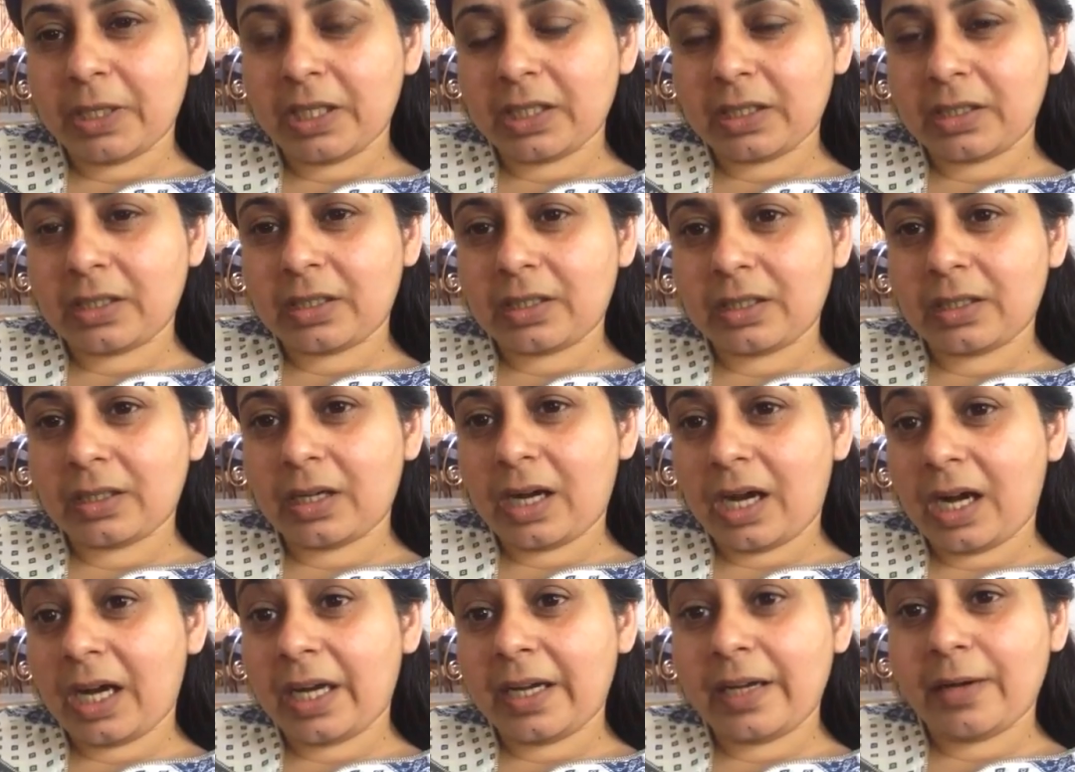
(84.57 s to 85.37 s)
but
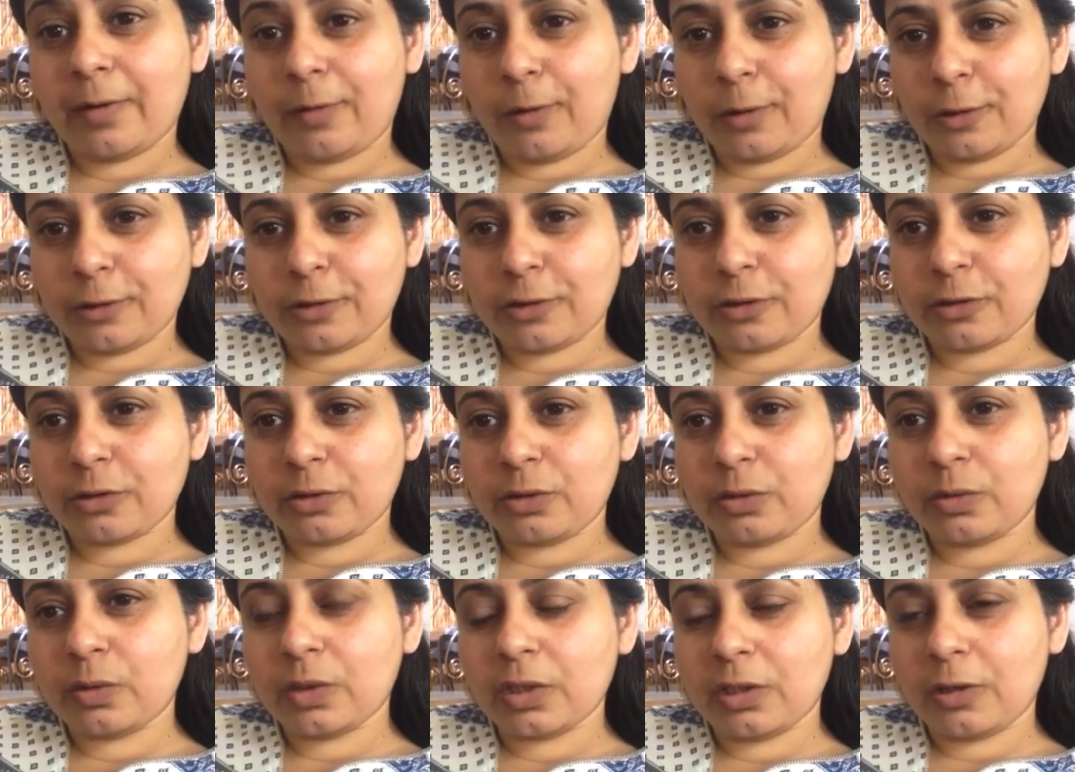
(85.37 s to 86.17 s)
I also
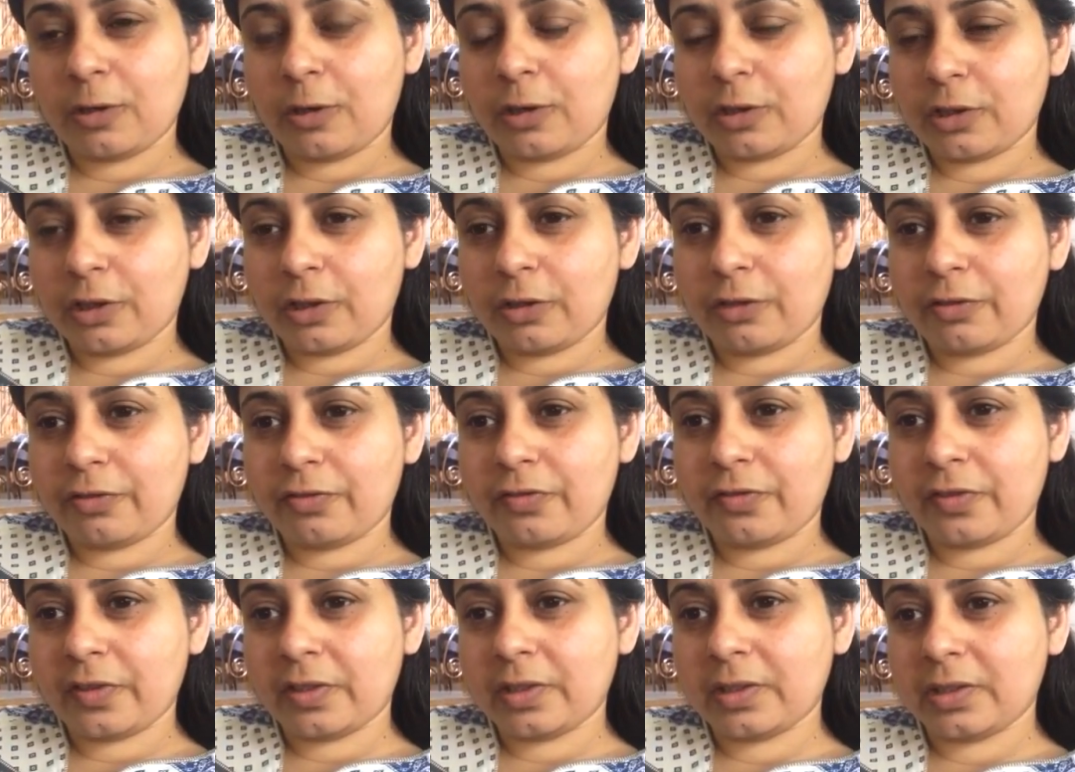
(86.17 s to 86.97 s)
do a lot
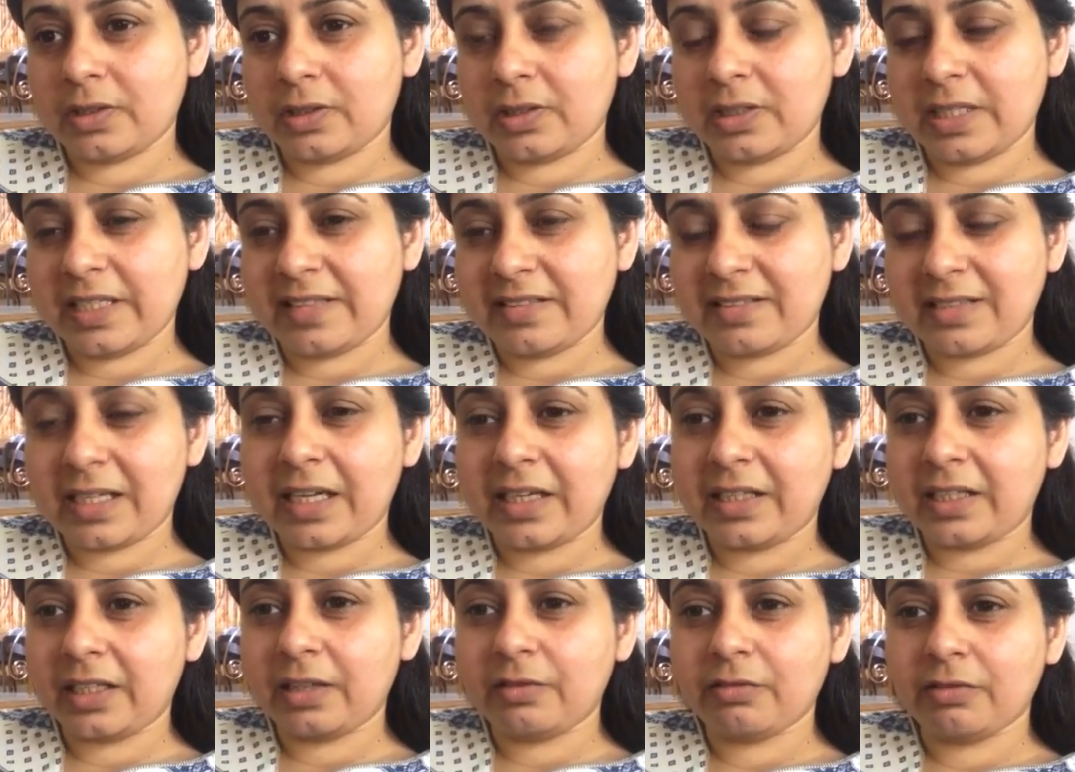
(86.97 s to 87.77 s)
of
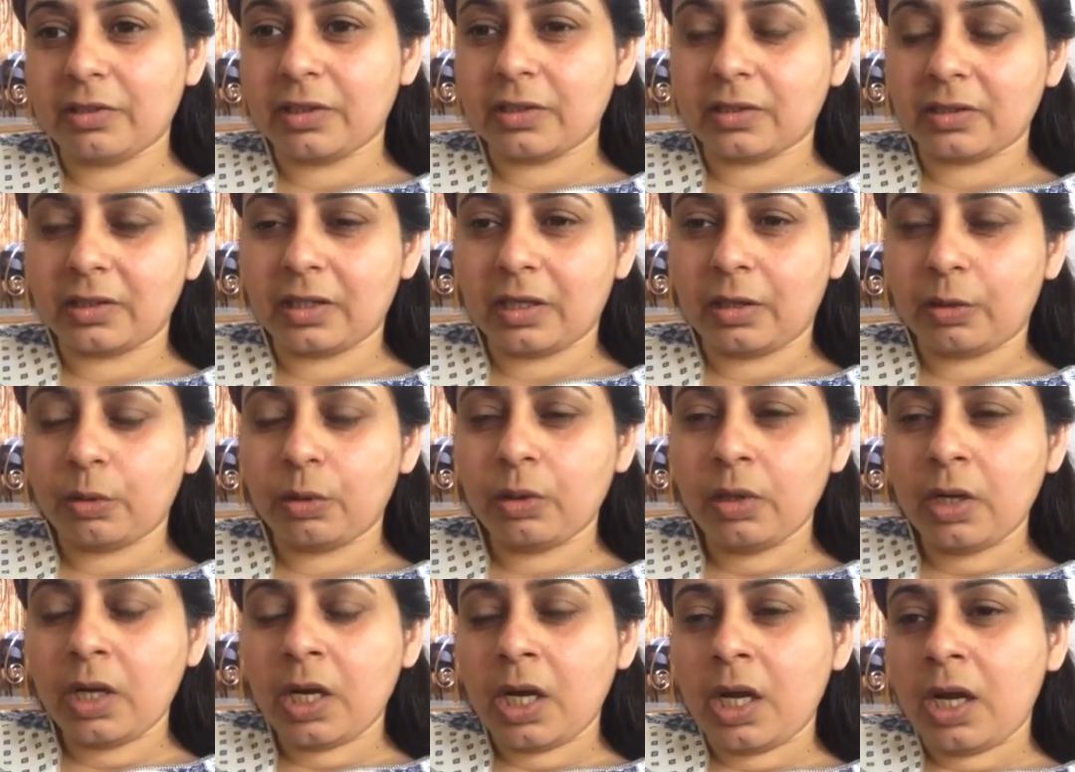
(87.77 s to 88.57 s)
aesthetic work
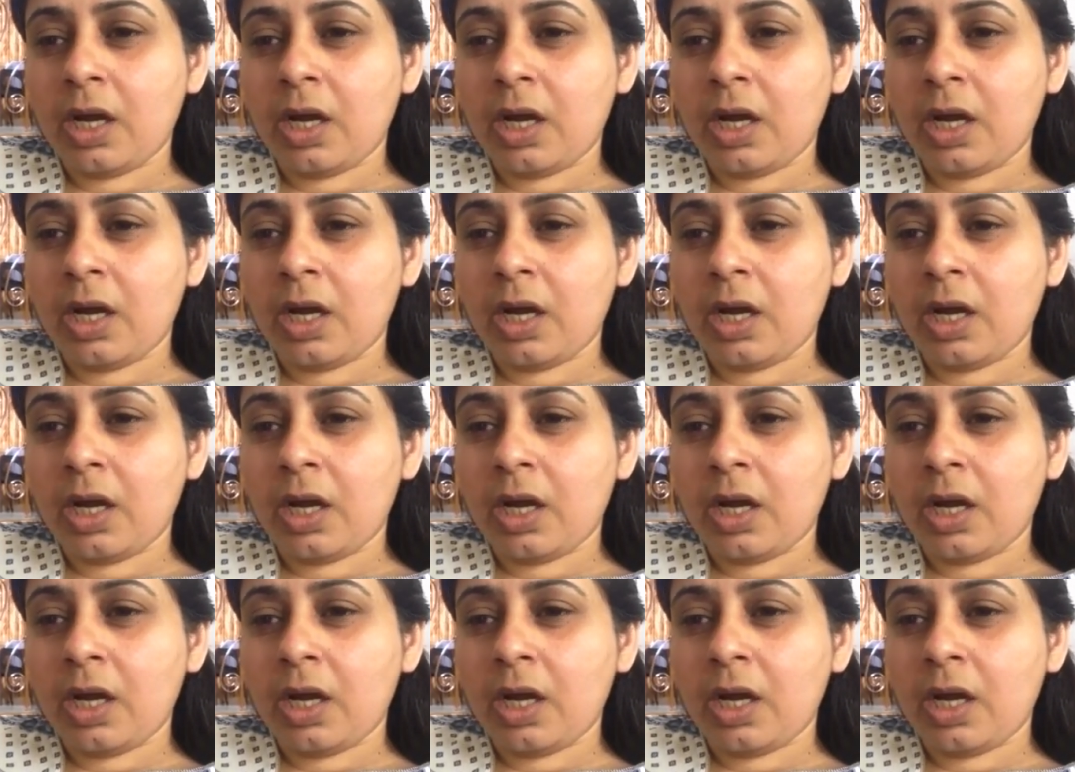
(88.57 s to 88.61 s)
now,